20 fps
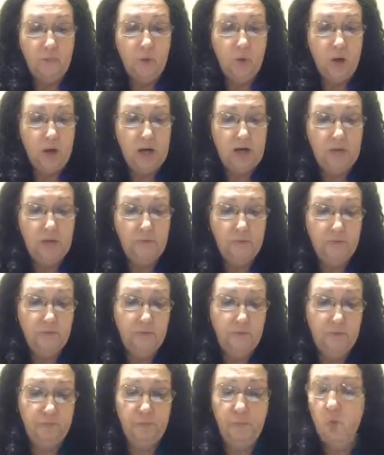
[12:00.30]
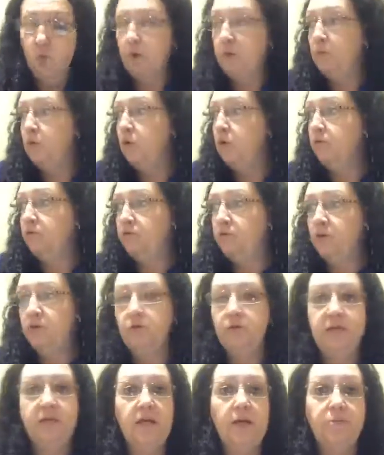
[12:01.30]
brought more and more
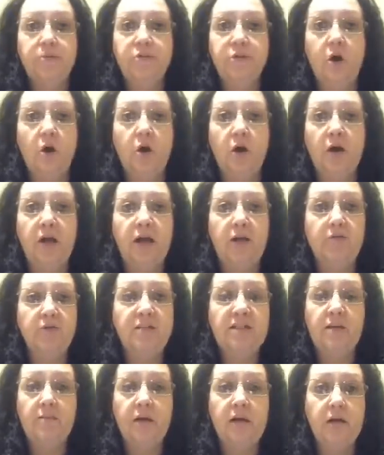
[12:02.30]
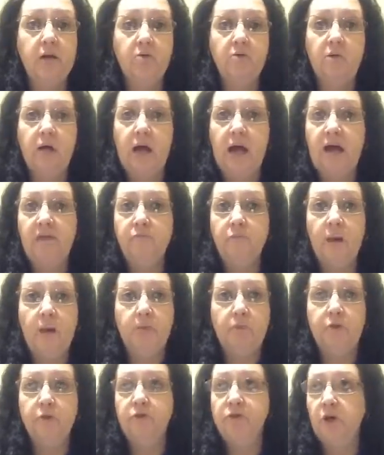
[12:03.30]
foods, and I'm sorry, every time I go live, my
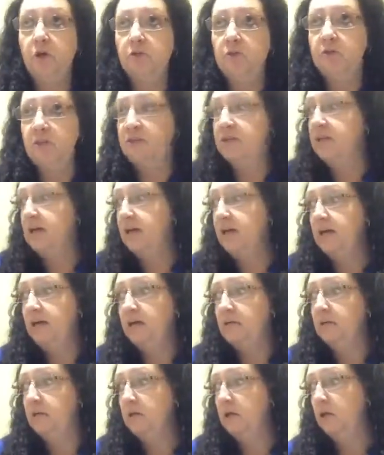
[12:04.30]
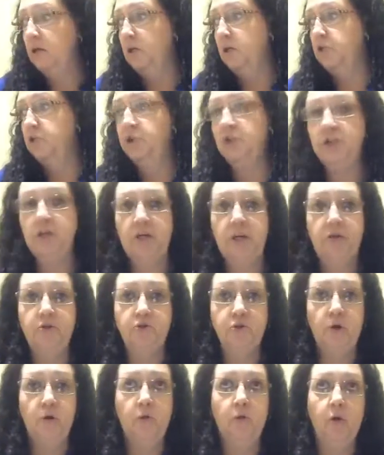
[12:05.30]
bulldogs decide she's got to
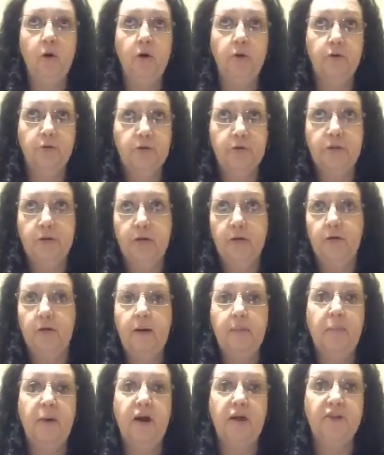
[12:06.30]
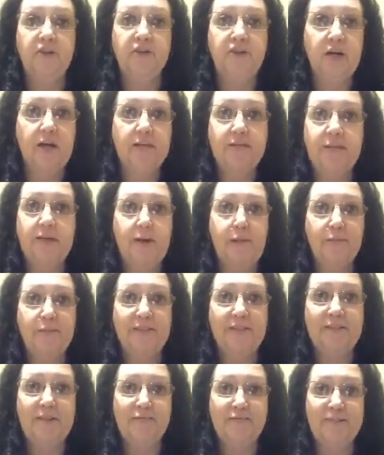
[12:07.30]
drink water, so I apologize. It
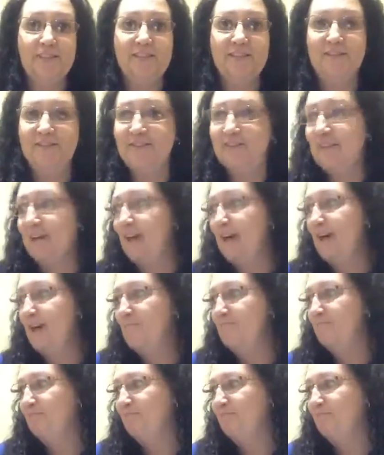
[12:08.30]
happens every single time.